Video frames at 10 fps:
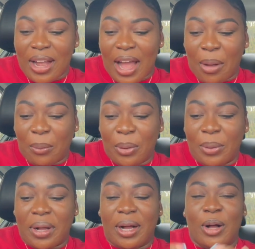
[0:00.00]
I
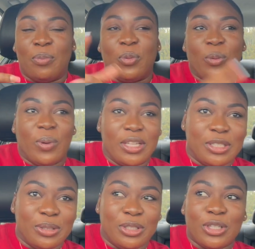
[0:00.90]
woke up, we went
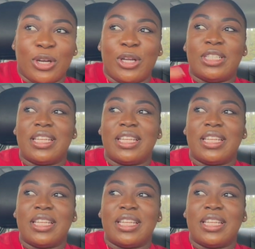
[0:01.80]
to church.